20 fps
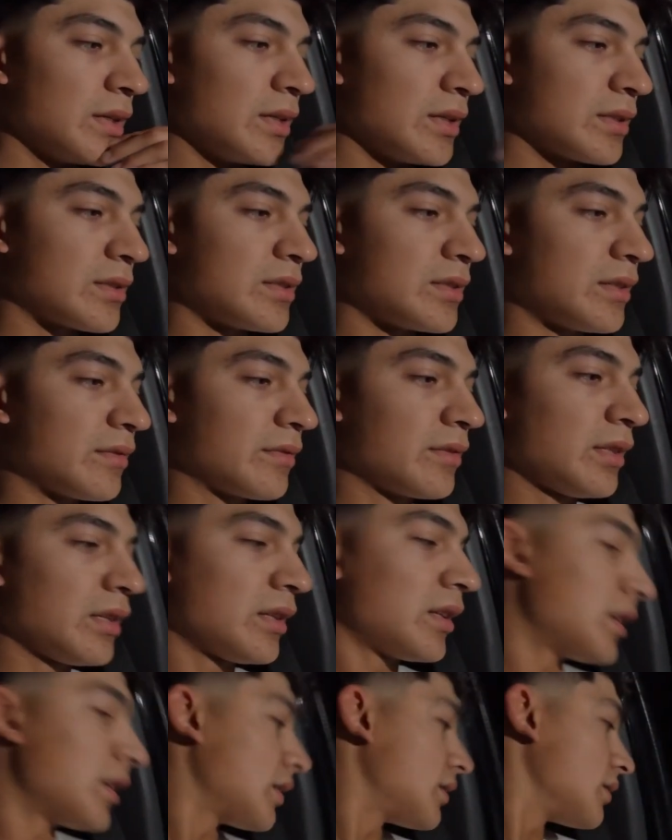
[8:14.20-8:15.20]
it's not really
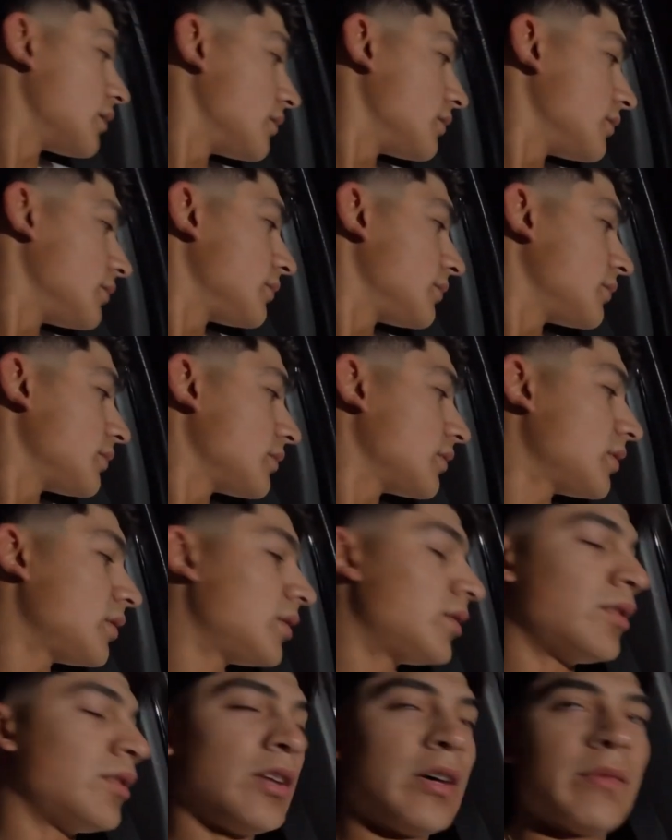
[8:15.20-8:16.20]
like,
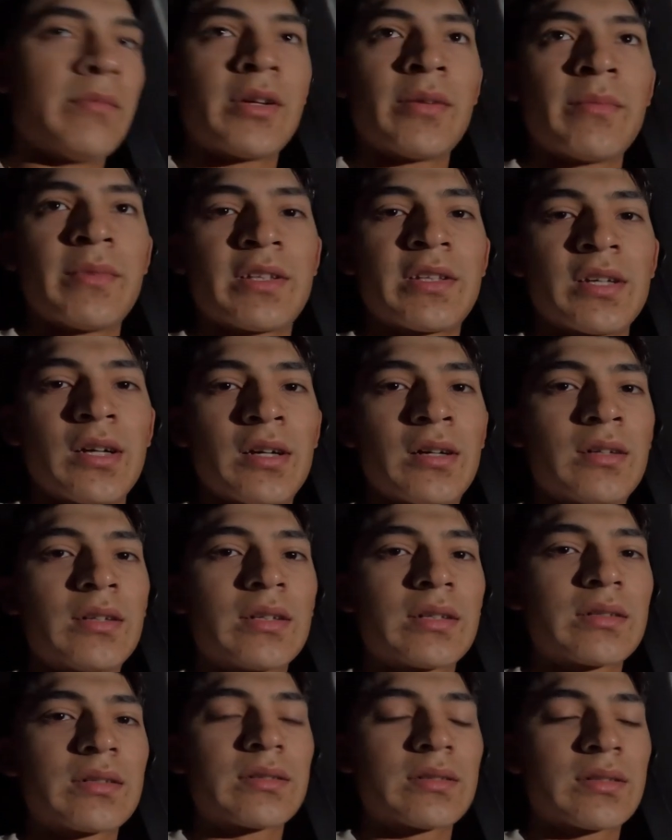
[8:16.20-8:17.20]
oh, I'm gonna be
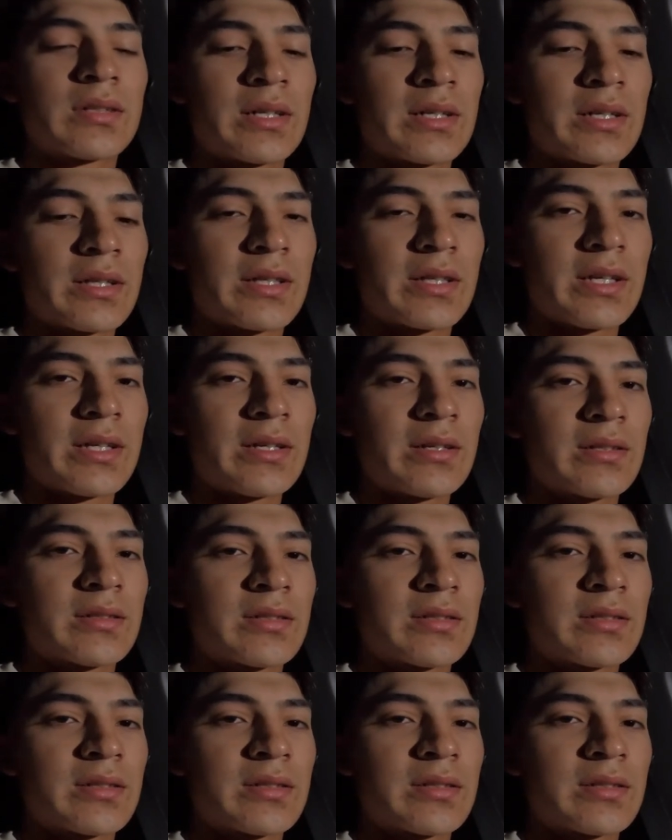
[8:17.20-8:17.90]
tired kind of thing.